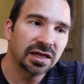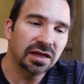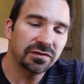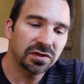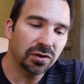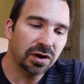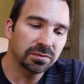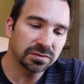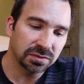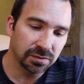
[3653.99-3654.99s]
Even though
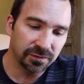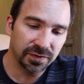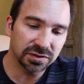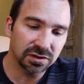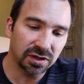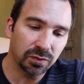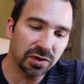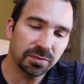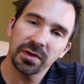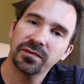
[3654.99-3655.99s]
I'm physically
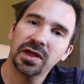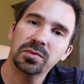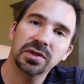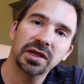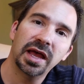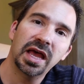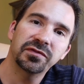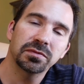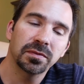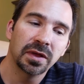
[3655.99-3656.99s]
with my family, I
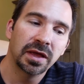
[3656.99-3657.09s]
have to